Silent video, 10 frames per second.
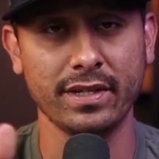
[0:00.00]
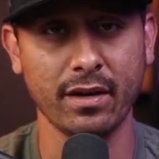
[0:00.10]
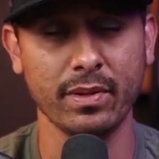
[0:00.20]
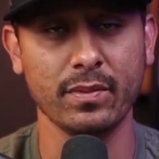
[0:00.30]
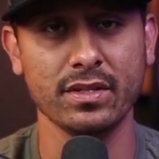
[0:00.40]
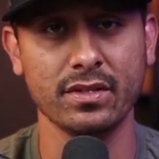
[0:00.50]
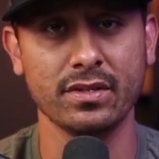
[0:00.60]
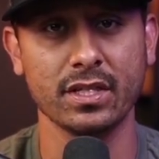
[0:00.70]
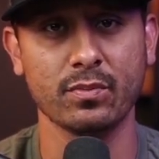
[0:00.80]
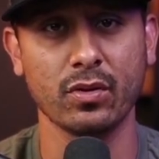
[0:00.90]
Down payment
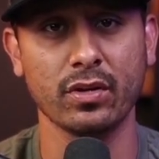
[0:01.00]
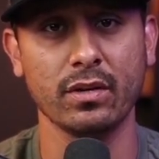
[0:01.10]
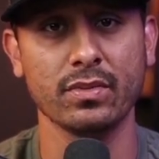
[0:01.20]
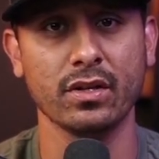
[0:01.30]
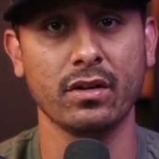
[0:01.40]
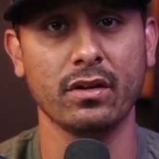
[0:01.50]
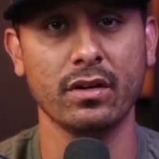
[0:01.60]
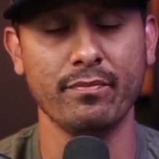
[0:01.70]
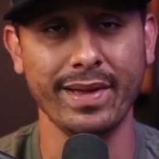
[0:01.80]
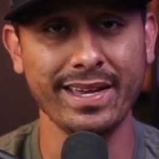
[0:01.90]
assistance programs are
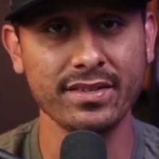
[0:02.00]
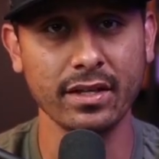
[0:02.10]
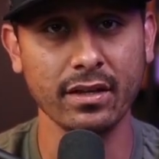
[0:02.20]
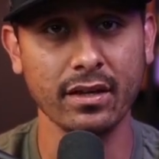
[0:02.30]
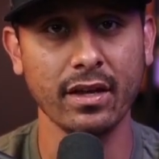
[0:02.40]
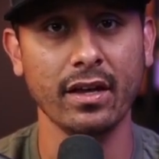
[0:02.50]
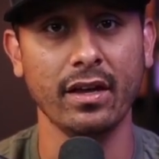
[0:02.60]
amazing.